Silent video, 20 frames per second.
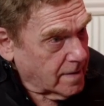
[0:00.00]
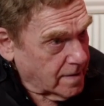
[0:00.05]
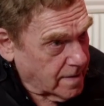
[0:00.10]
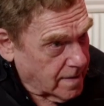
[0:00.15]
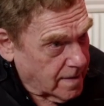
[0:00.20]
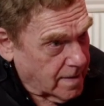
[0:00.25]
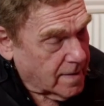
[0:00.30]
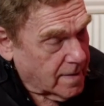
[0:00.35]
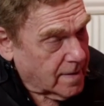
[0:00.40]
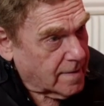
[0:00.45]

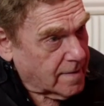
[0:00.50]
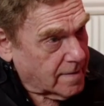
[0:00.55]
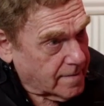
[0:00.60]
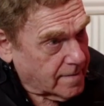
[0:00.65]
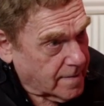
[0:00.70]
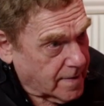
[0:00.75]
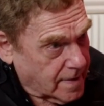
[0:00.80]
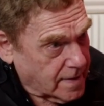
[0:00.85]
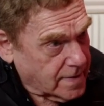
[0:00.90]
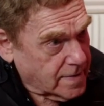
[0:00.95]
Yeah,
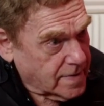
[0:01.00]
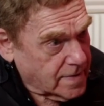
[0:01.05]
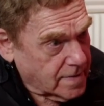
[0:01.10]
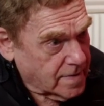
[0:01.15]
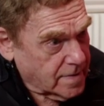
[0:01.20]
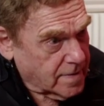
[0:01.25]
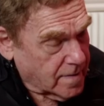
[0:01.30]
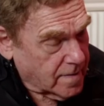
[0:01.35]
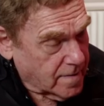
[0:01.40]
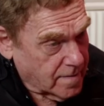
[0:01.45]
I used to
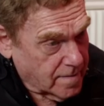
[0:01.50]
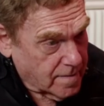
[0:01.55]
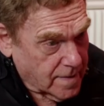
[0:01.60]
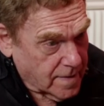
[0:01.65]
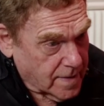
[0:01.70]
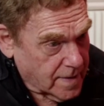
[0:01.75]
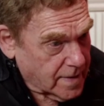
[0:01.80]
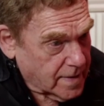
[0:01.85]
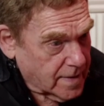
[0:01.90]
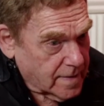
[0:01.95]

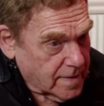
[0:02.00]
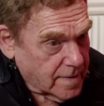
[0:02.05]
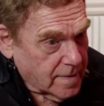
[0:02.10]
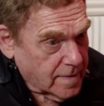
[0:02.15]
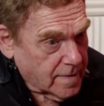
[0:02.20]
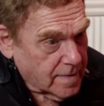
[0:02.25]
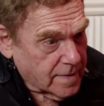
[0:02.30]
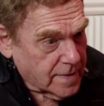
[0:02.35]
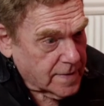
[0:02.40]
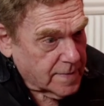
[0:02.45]
know,
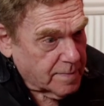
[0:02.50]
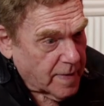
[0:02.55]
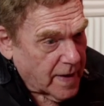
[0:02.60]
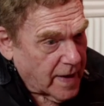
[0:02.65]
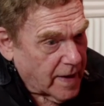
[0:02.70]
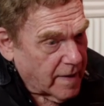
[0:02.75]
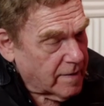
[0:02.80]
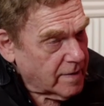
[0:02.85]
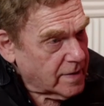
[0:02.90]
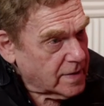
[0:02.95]
you know, his
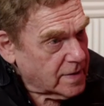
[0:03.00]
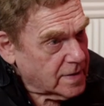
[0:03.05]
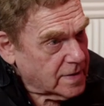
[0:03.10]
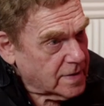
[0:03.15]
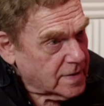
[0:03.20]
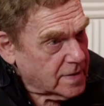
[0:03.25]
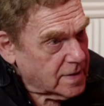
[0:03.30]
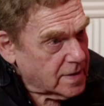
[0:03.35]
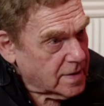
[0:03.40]
parents.